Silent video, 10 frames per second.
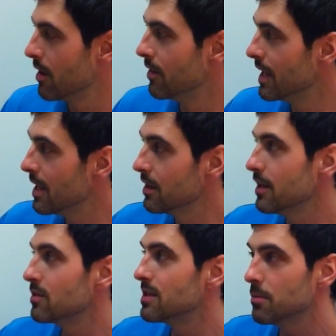The
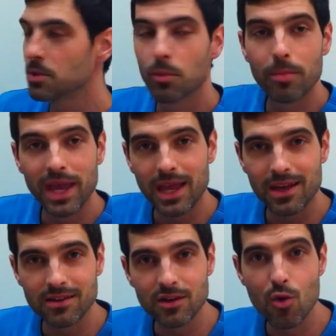iliotibial
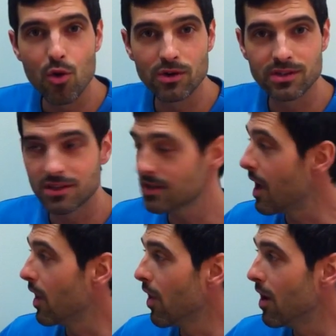band courses
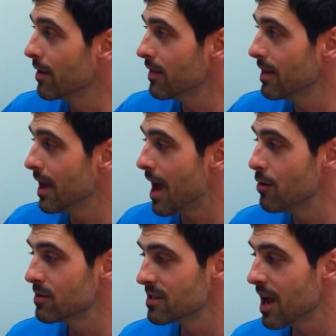along the
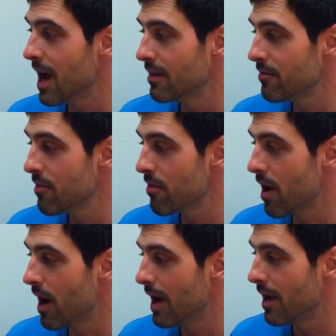outside of the
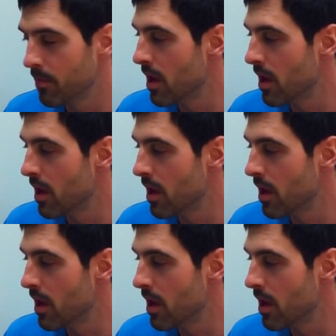thigh